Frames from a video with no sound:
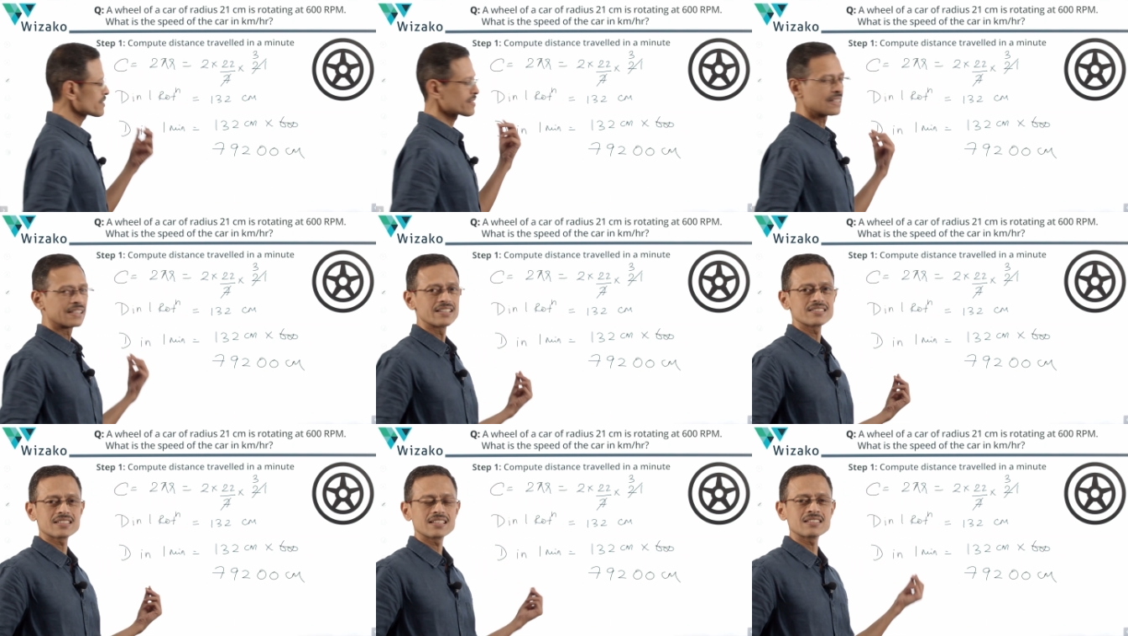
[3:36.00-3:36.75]
is the
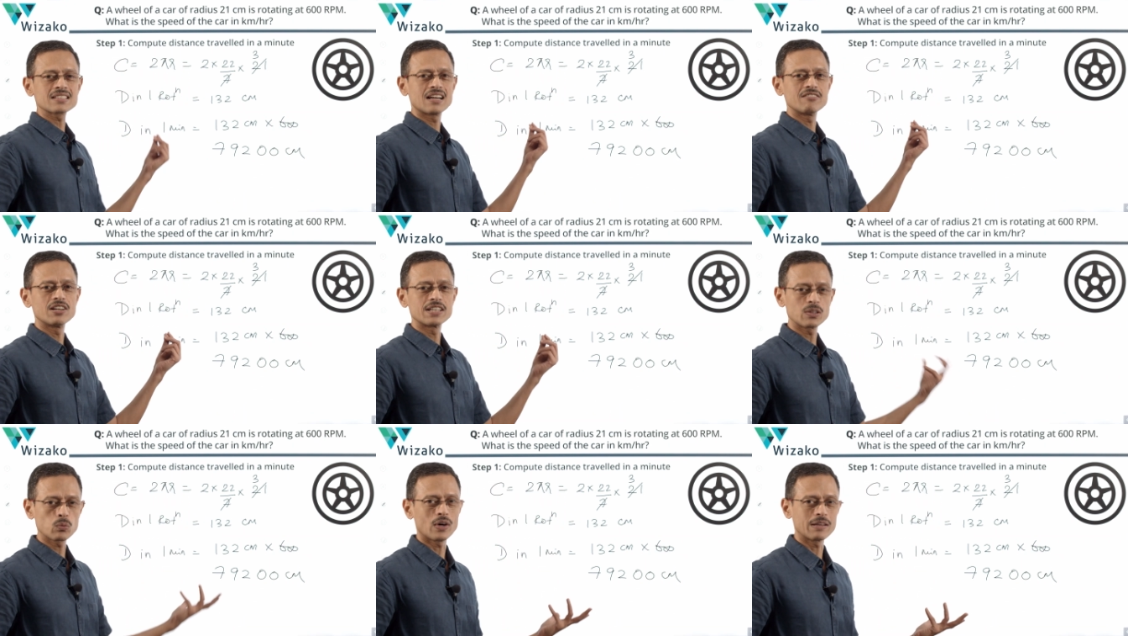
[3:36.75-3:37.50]
distance covered
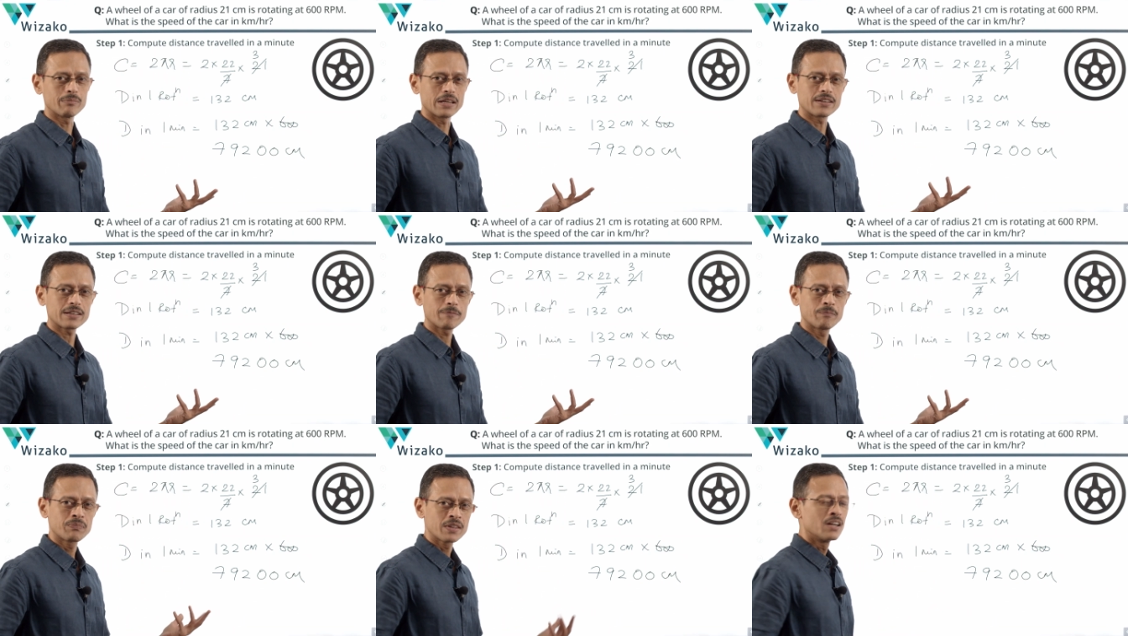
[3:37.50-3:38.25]
in 1 minute.
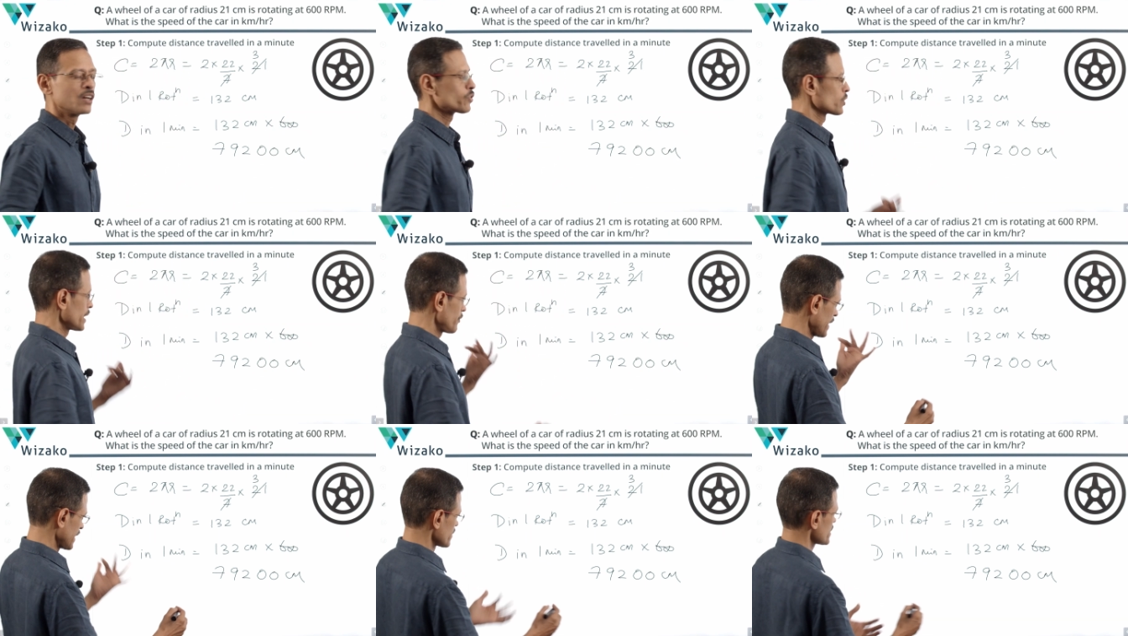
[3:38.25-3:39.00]
So if I can